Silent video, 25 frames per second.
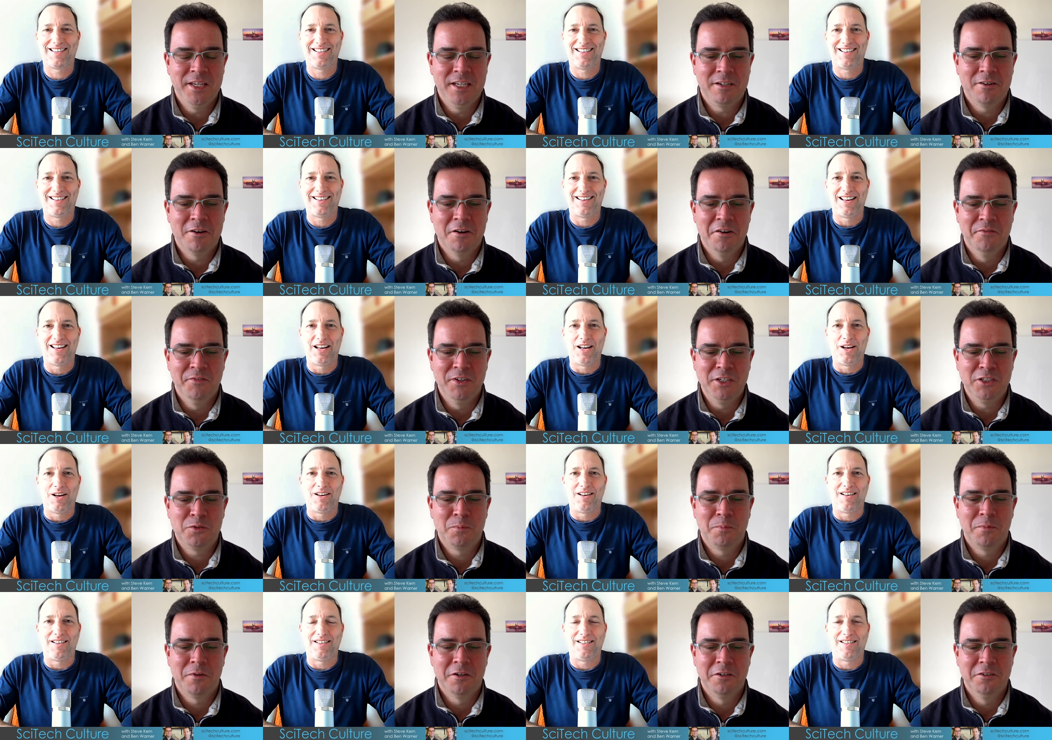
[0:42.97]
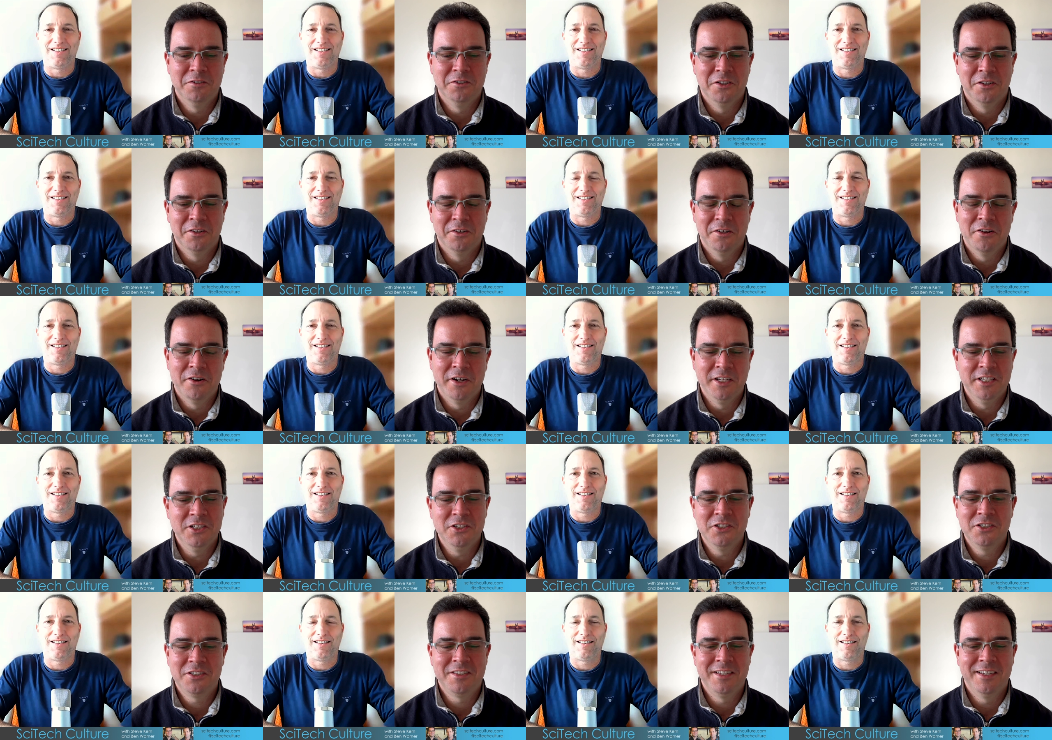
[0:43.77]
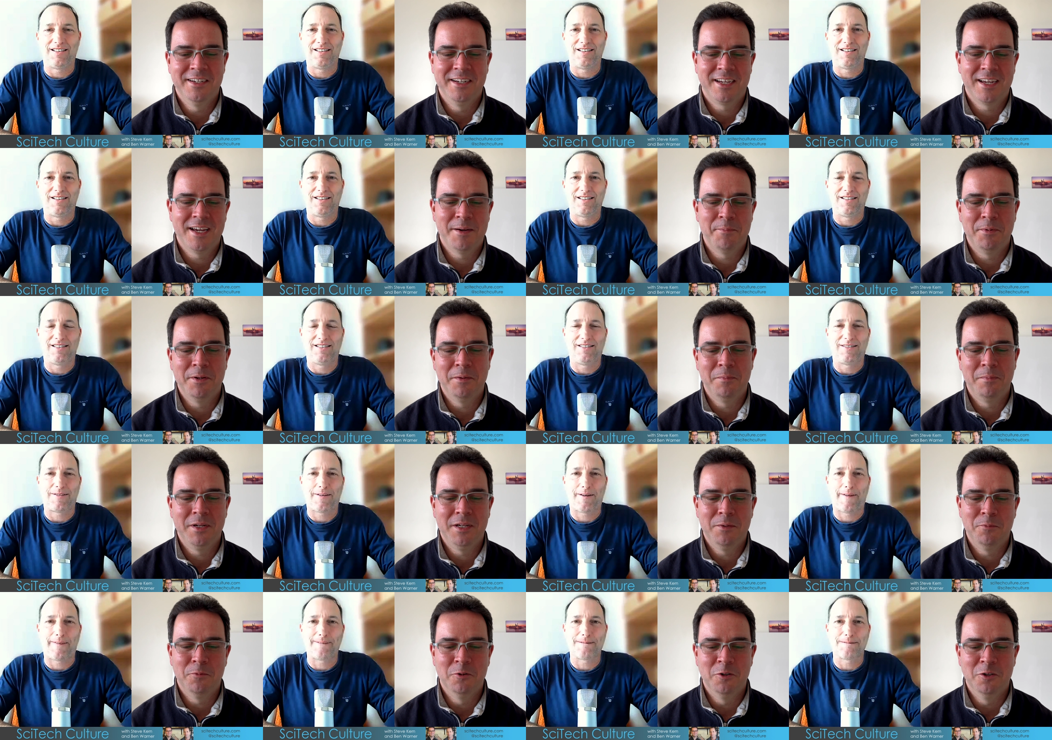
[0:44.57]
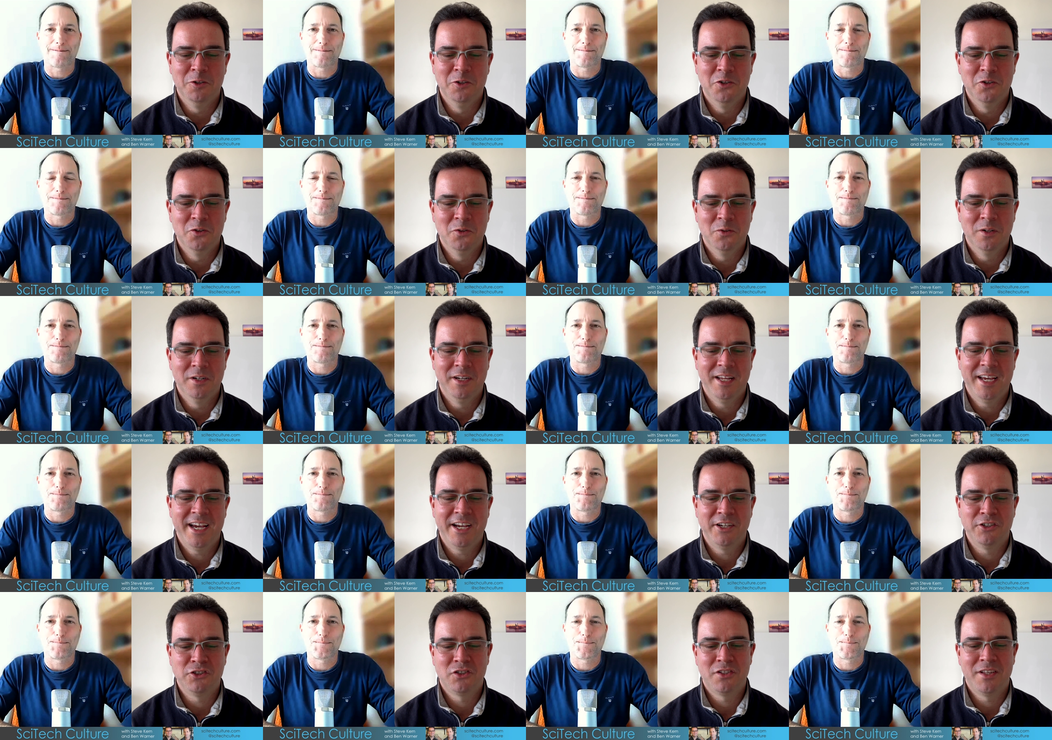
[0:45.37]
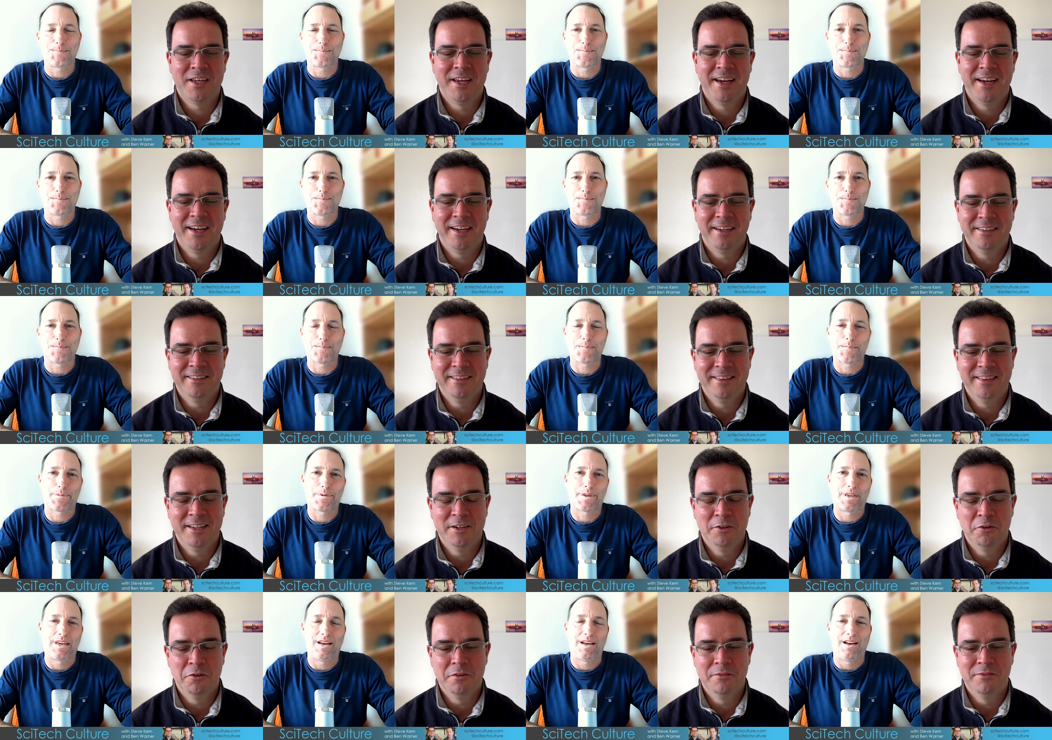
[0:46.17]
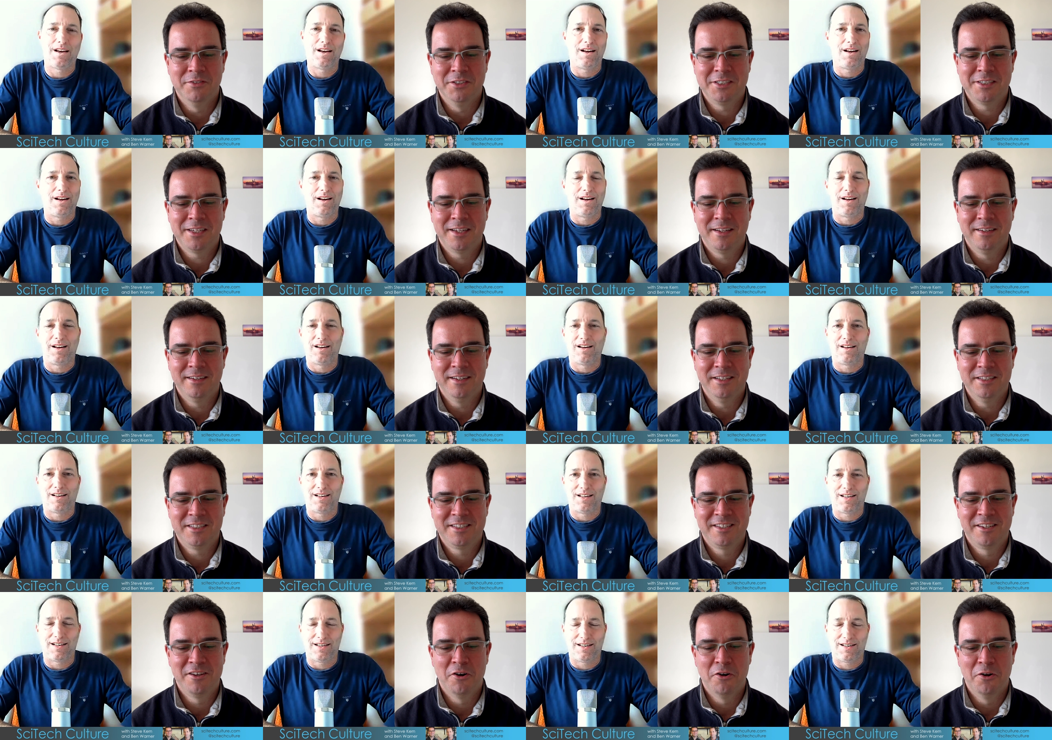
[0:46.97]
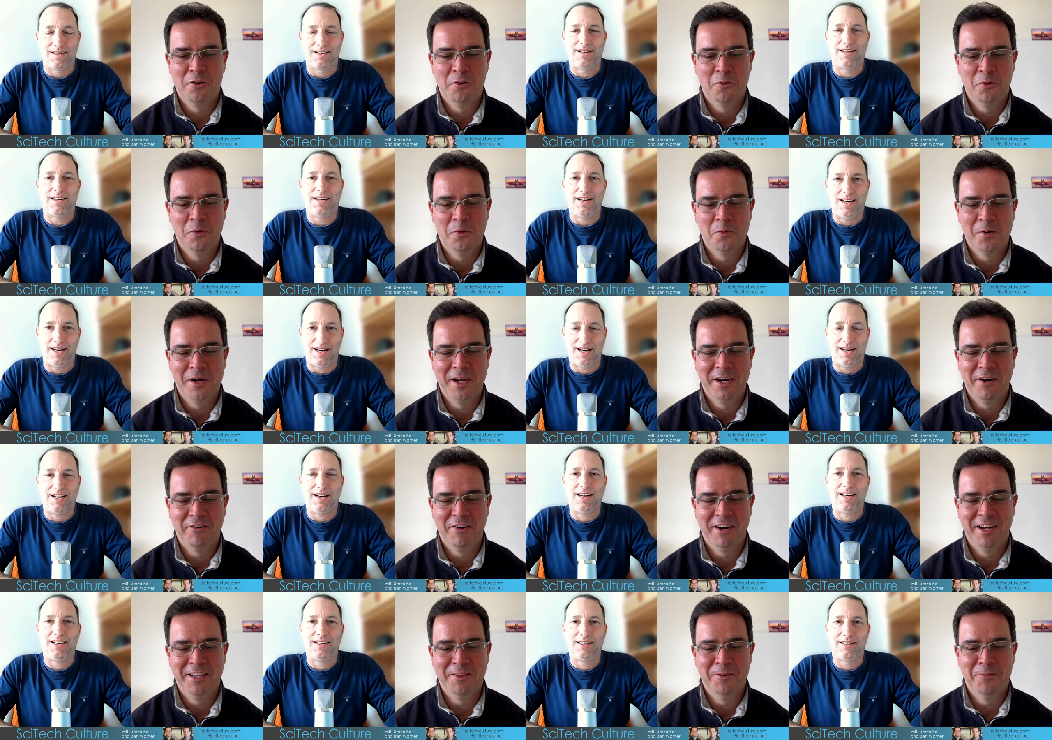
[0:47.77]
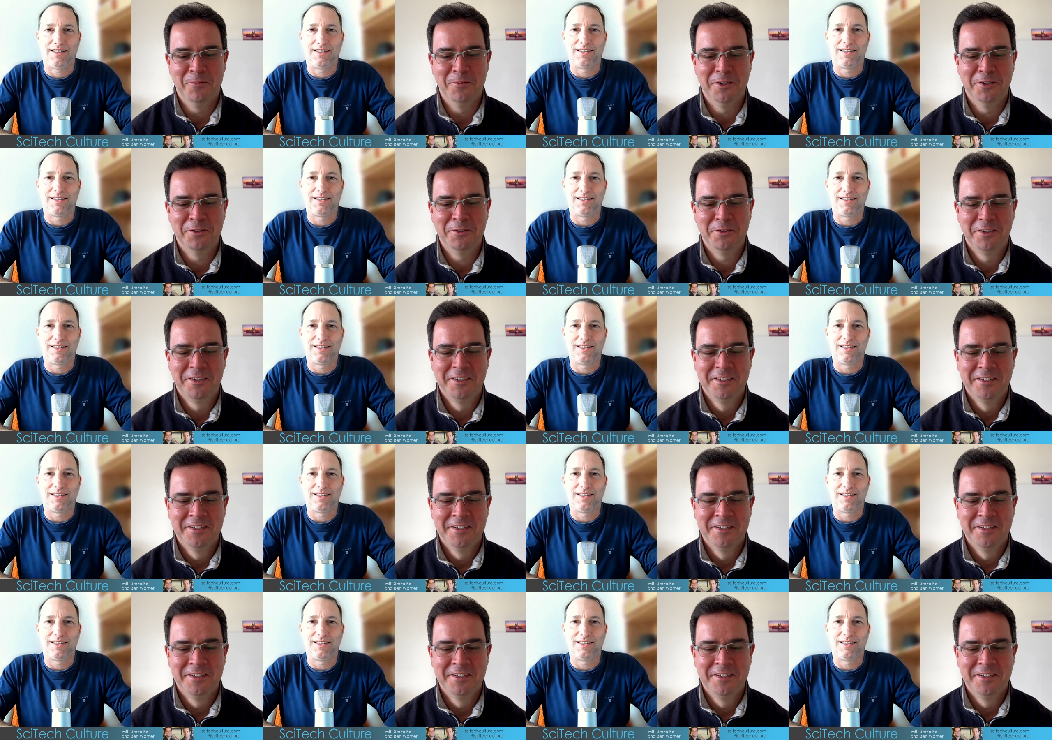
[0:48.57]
Speaker 1: it kind of explodes online. You just need a couple of people to do it, hashtag it, and then all of a sudden it's gone all the way yeah. around the world.